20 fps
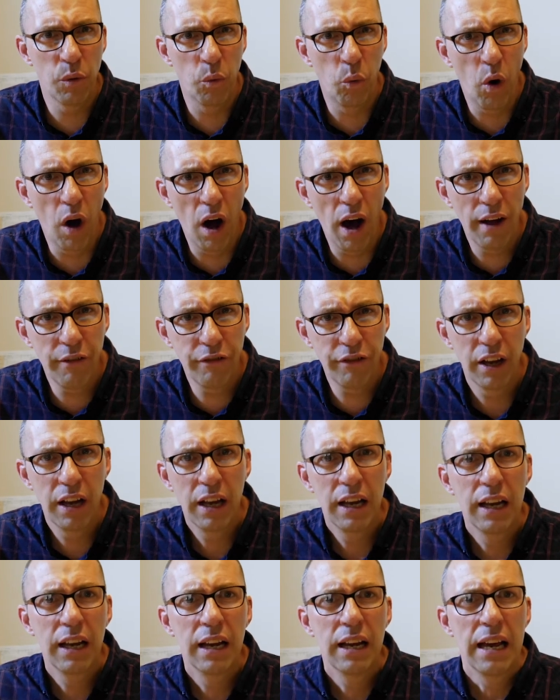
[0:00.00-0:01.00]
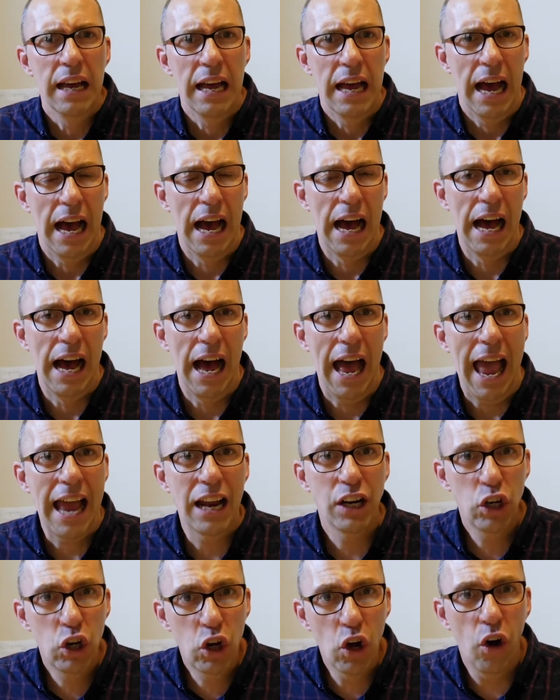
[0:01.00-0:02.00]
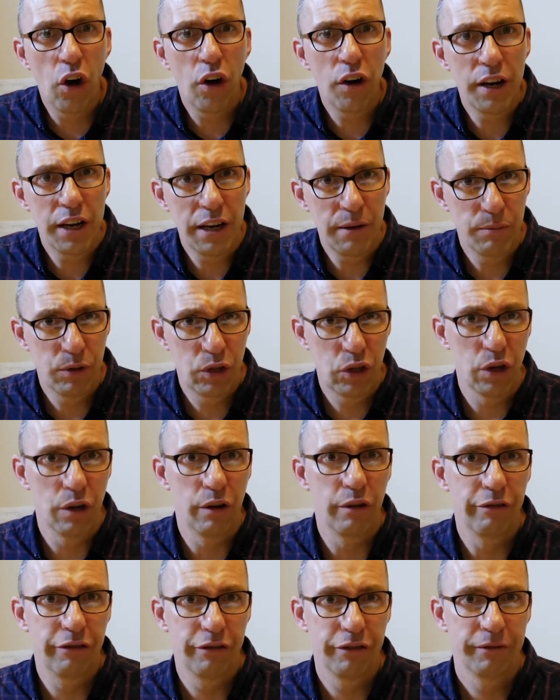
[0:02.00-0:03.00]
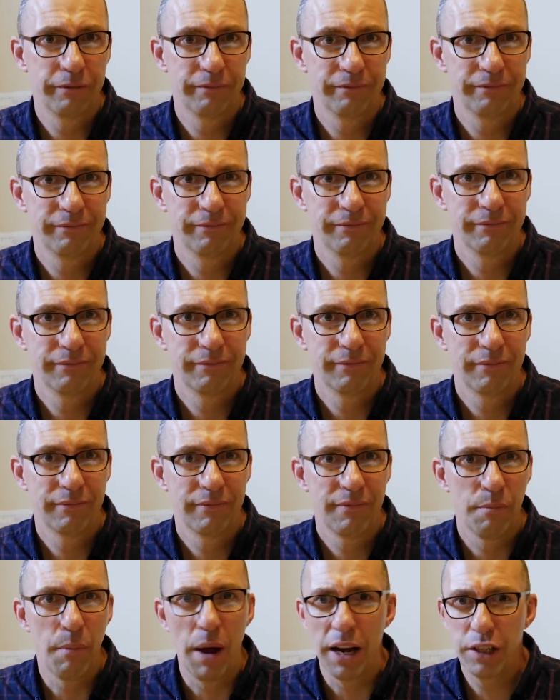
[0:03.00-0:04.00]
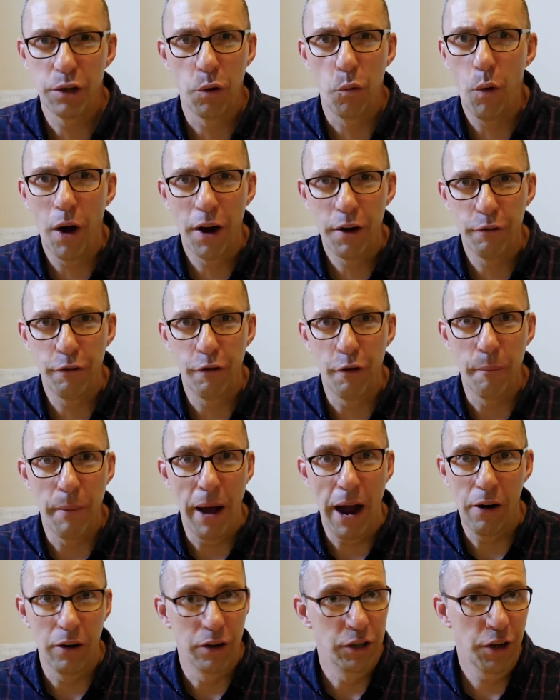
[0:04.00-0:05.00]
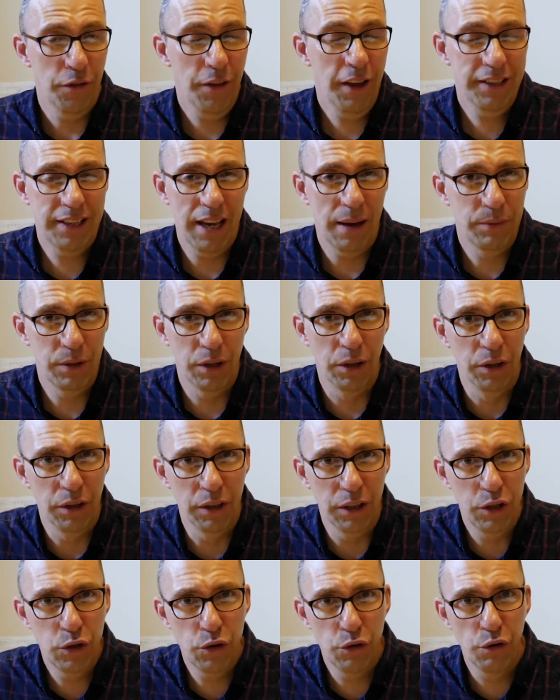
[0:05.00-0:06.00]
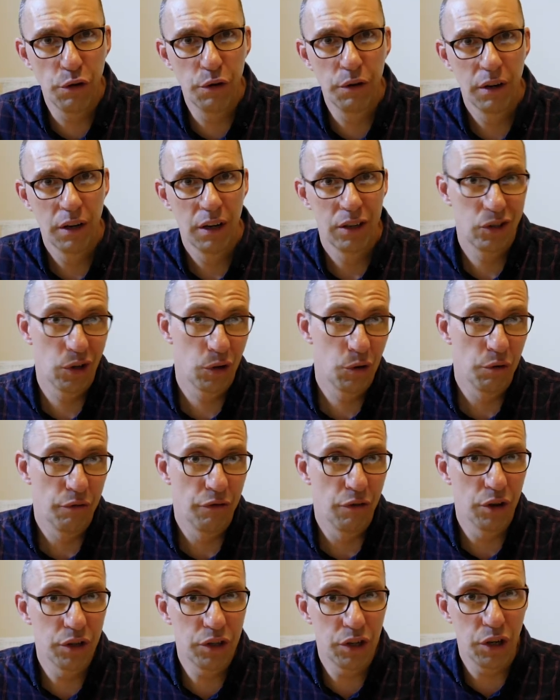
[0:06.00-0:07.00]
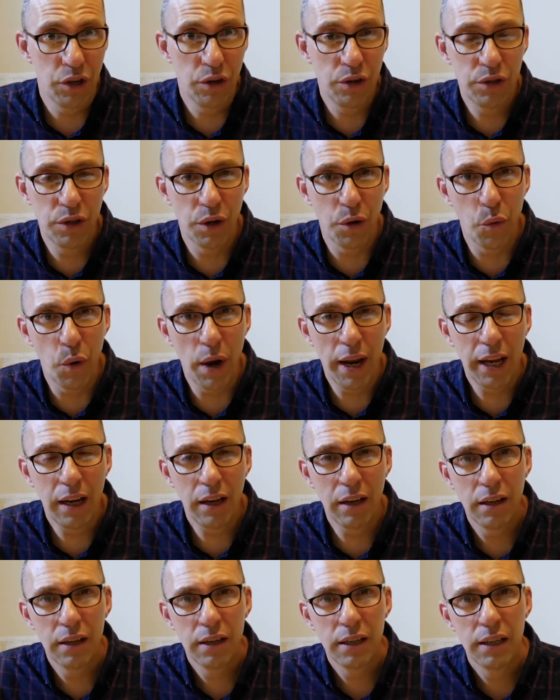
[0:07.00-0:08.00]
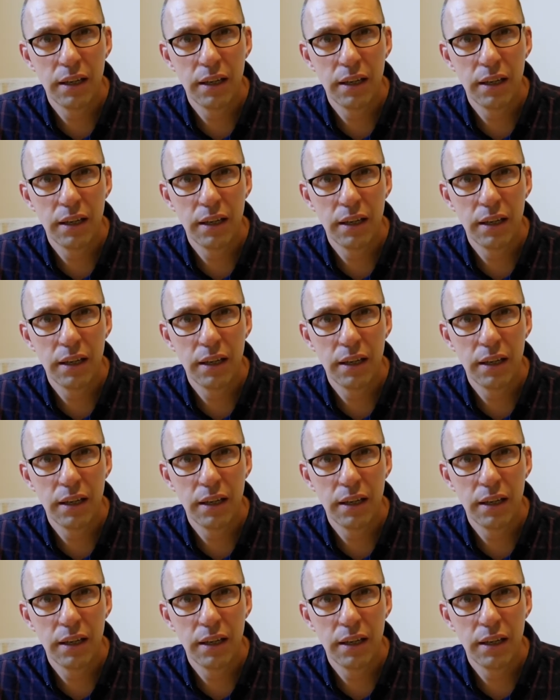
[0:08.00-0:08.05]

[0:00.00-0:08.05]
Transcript: the wife, uh, and God Himself makes a wonderful marriage. And that's absolutely true. It's a good verse to use at a wedding.